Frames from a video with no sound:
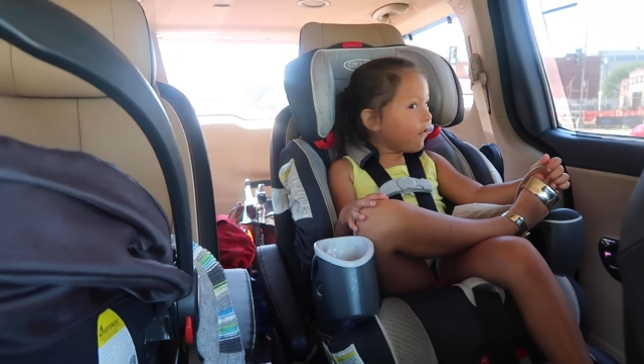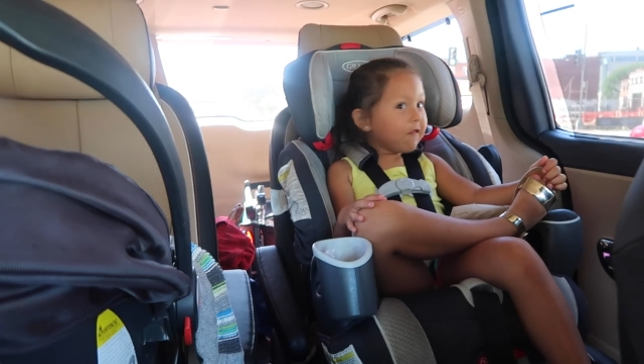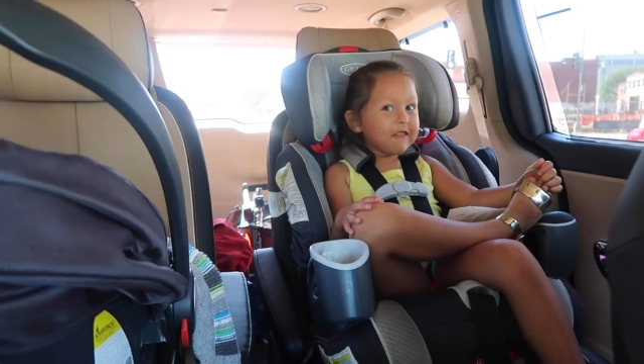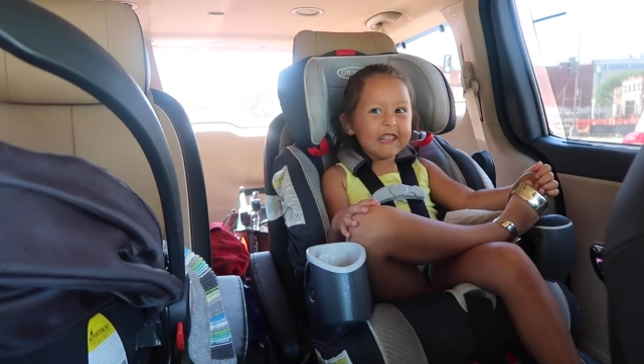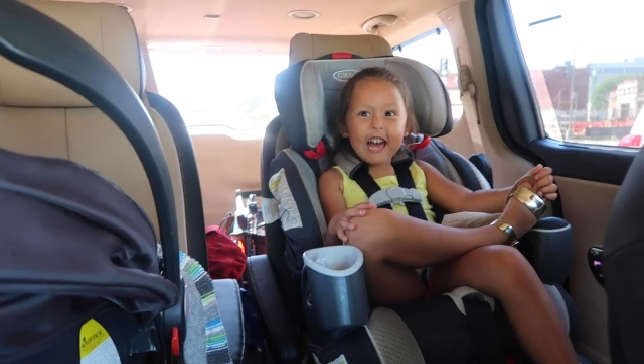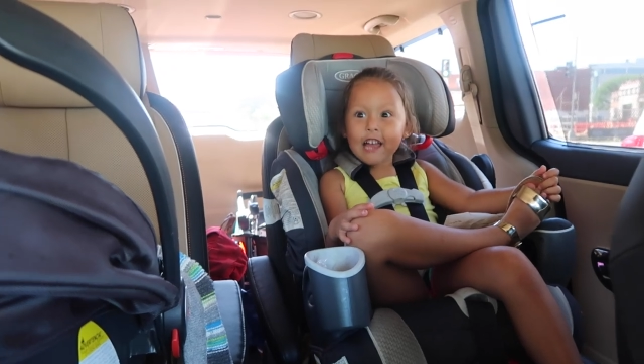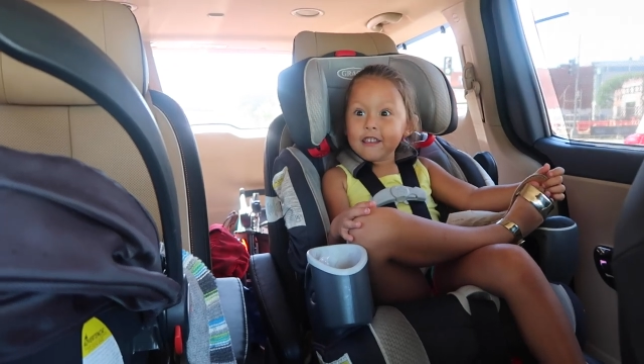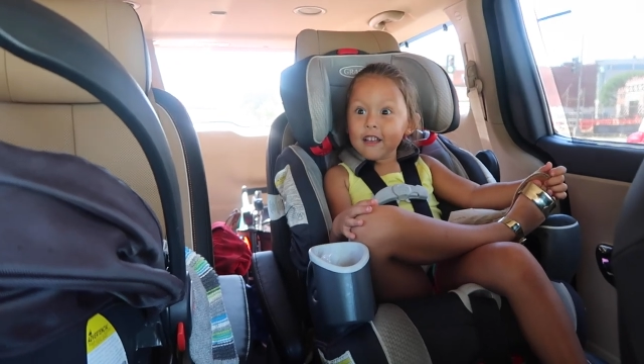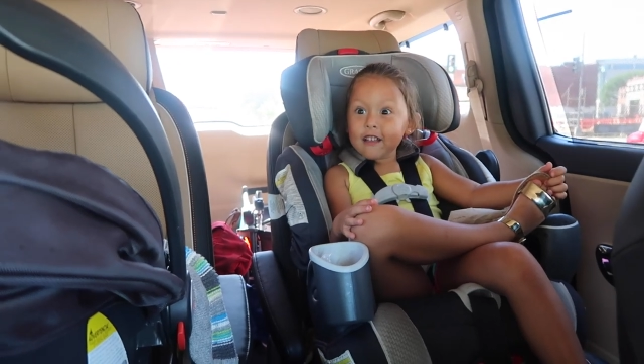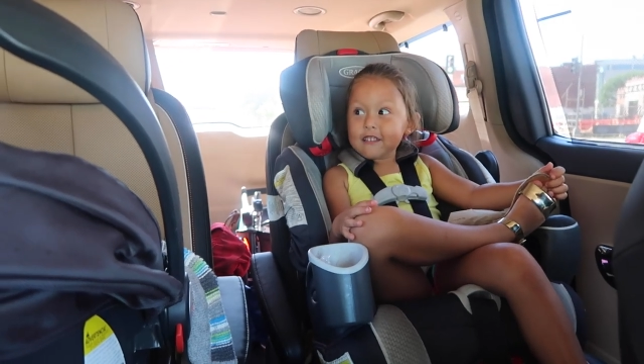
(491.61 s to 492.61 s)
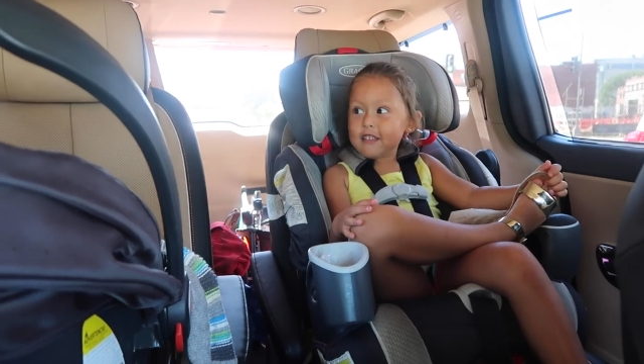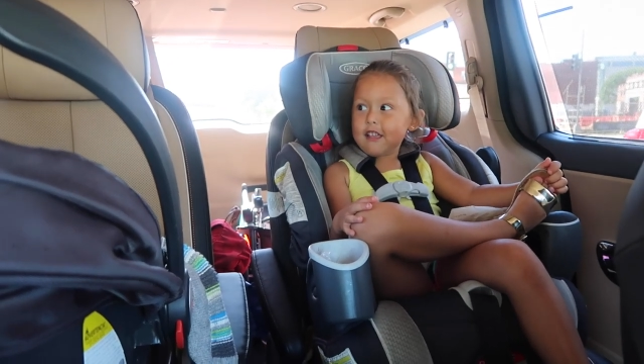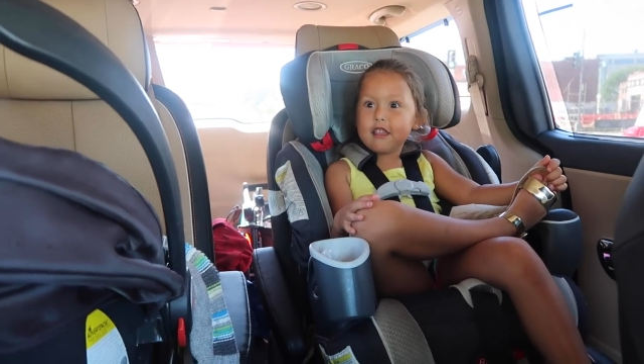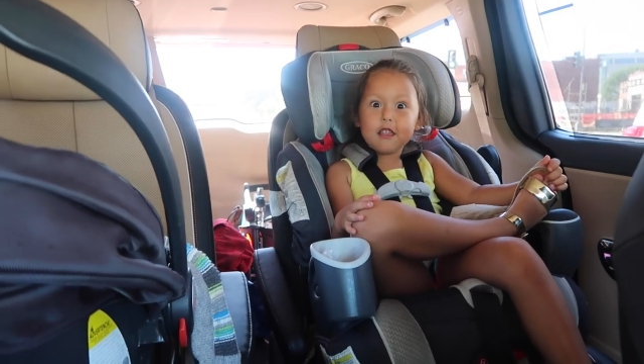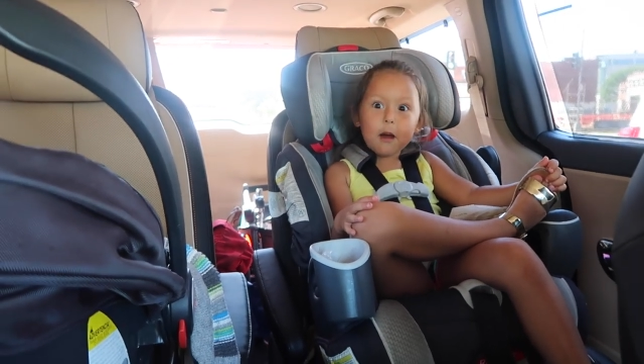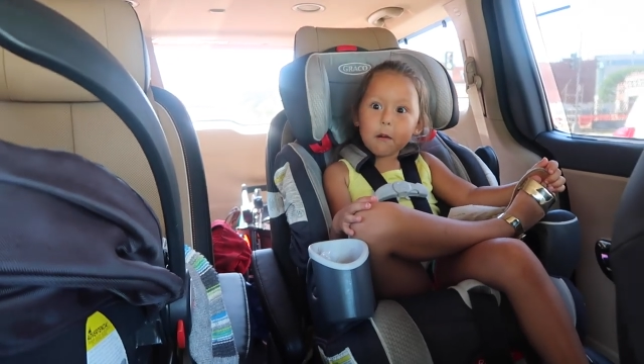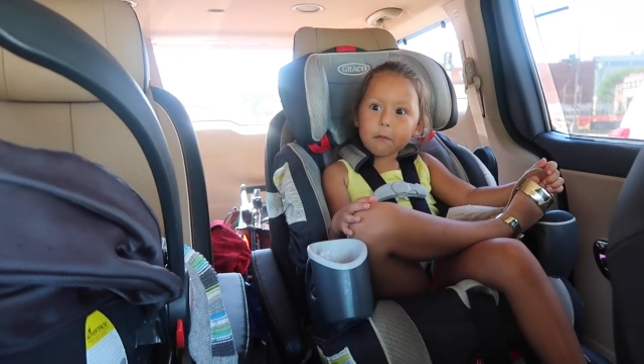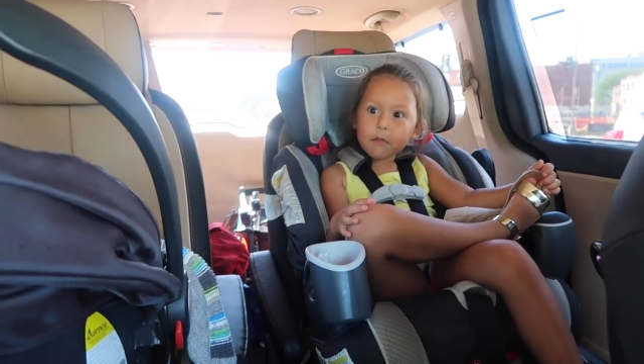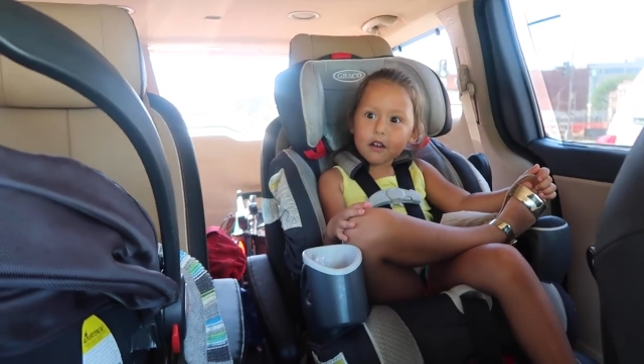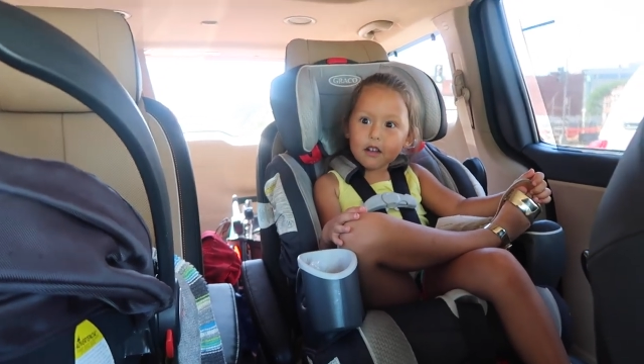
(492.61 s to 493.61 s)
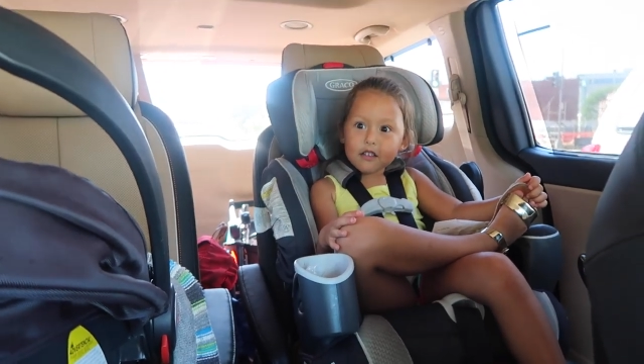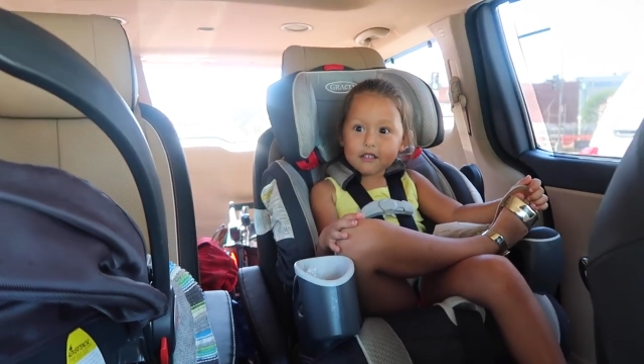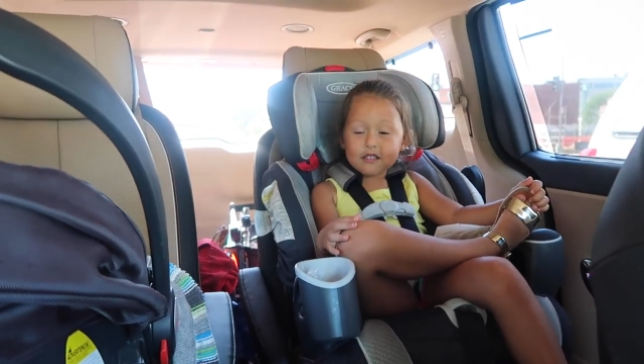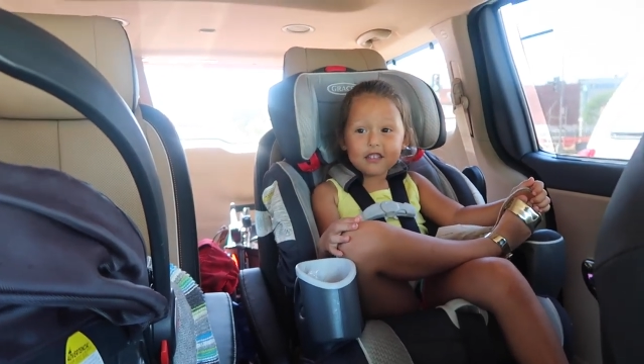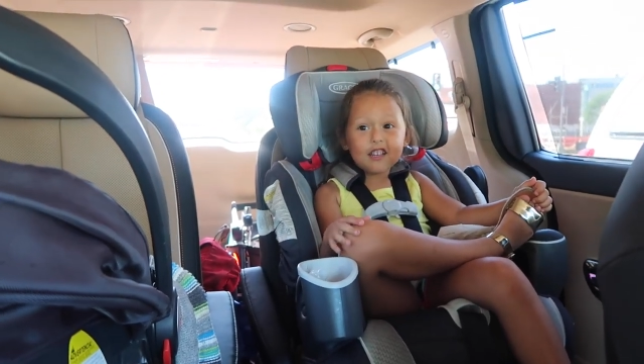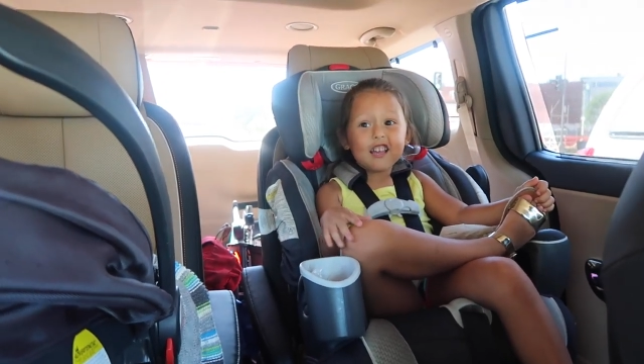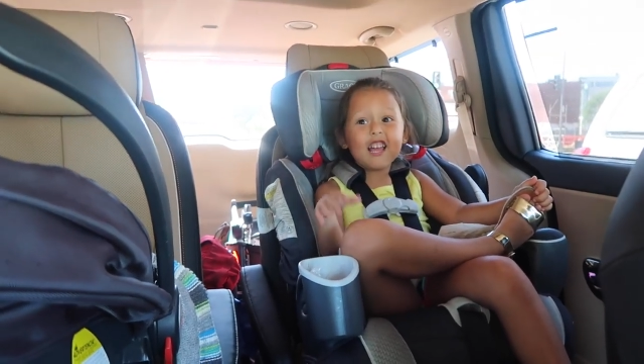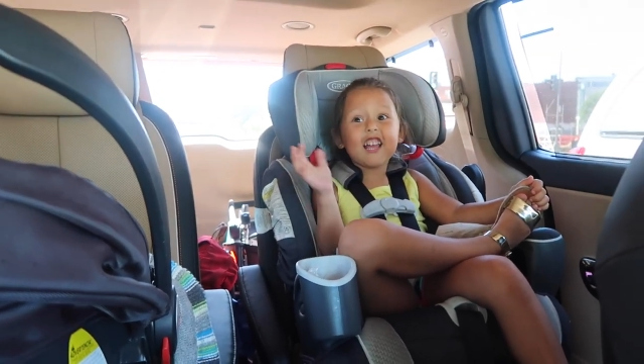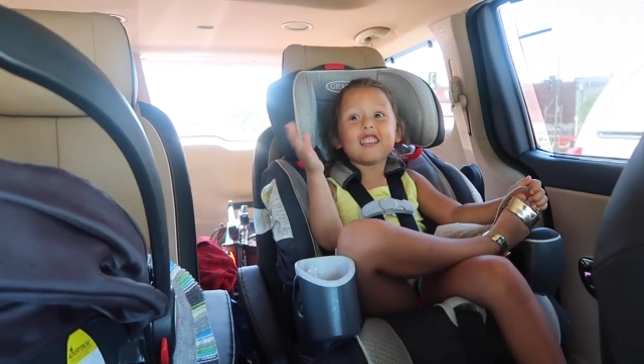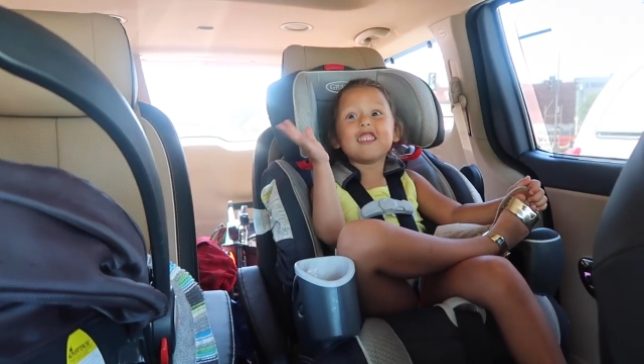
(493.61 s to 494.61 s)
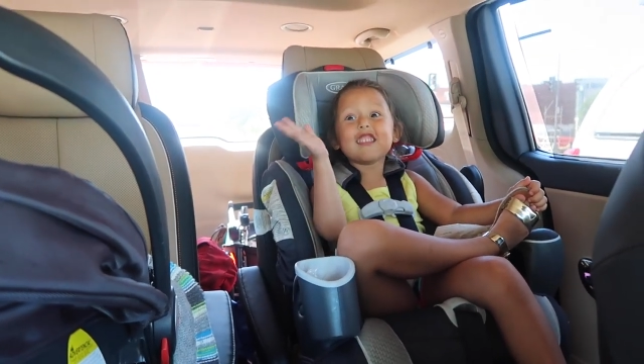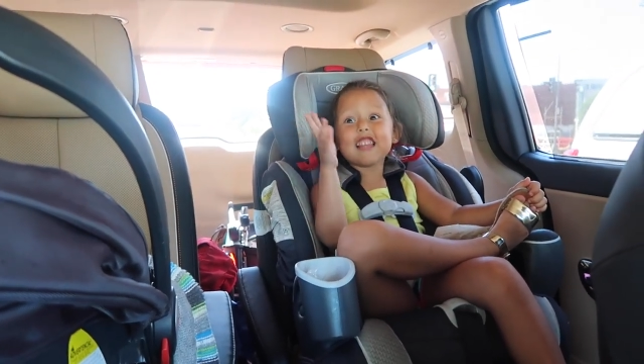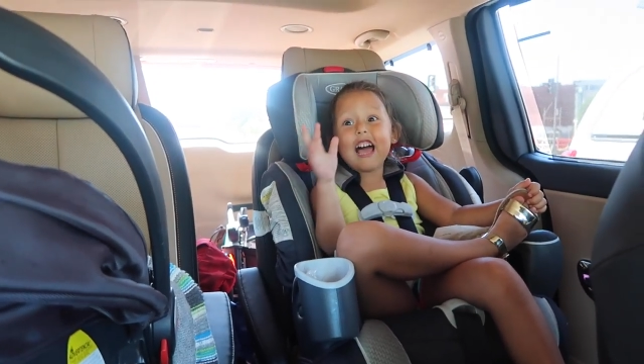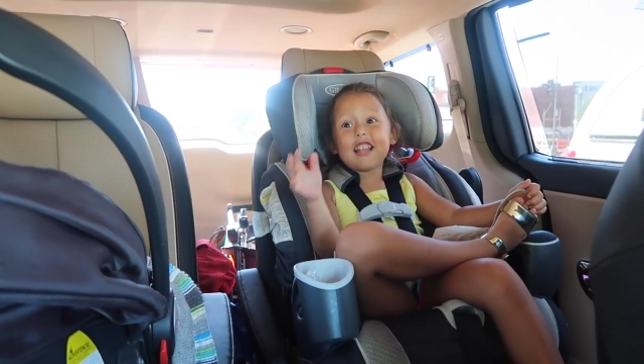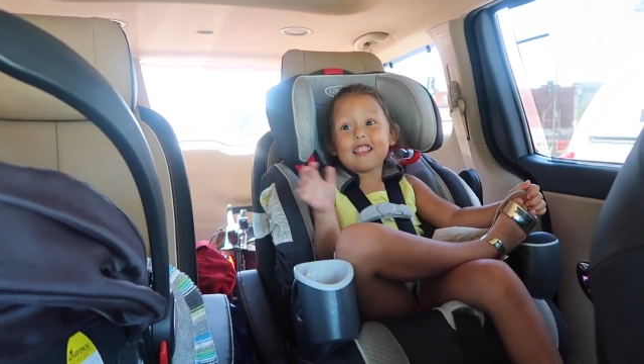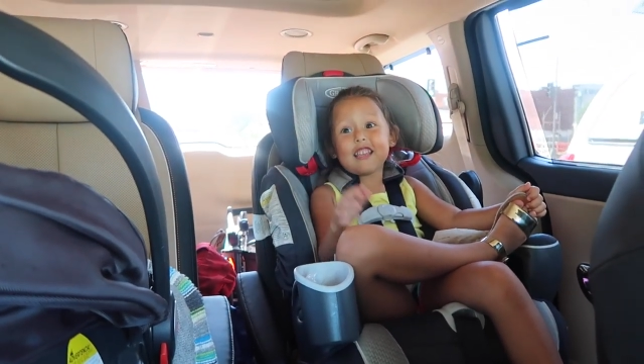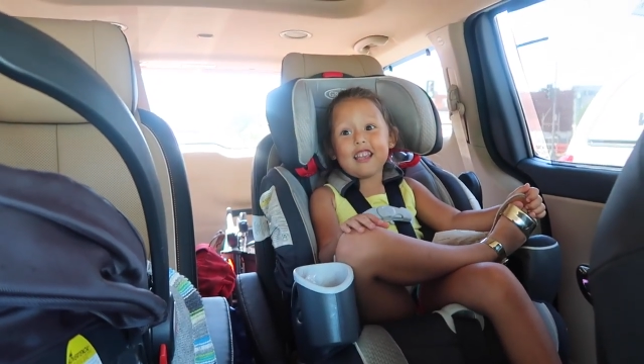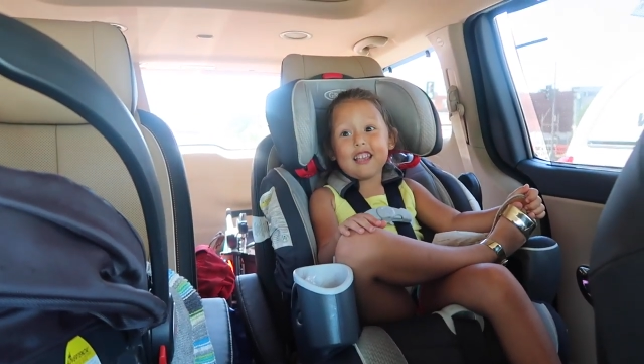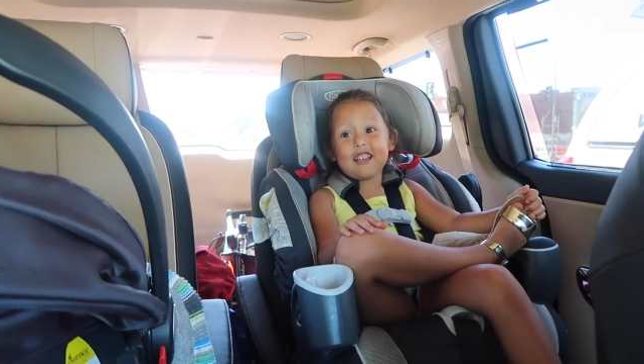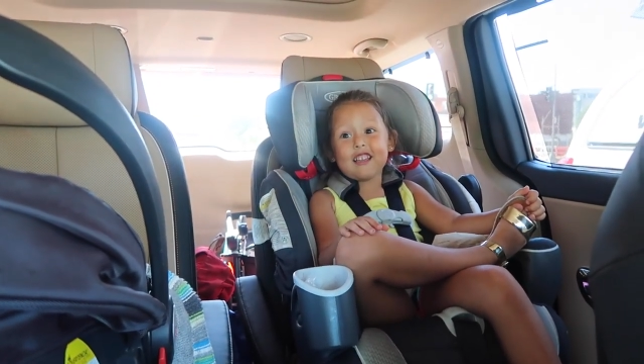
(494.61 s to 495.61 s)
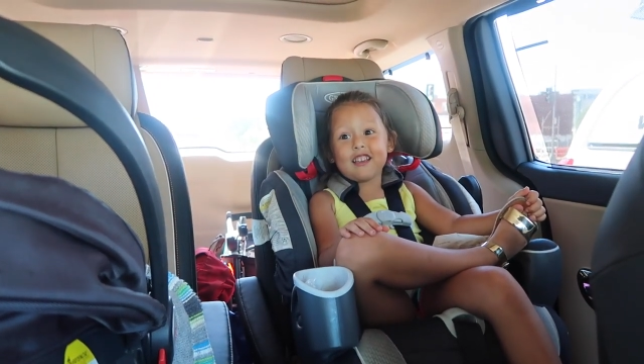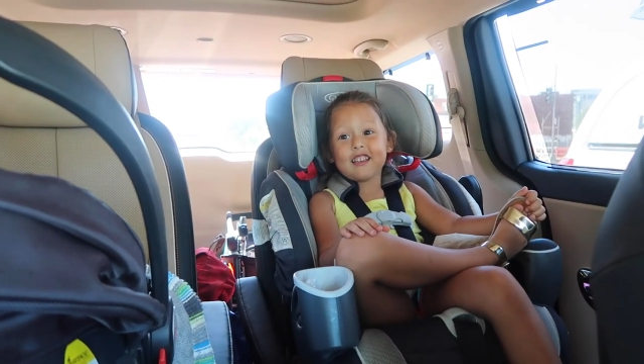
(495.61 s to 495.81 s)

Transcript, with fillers: of letters and numbers and lighting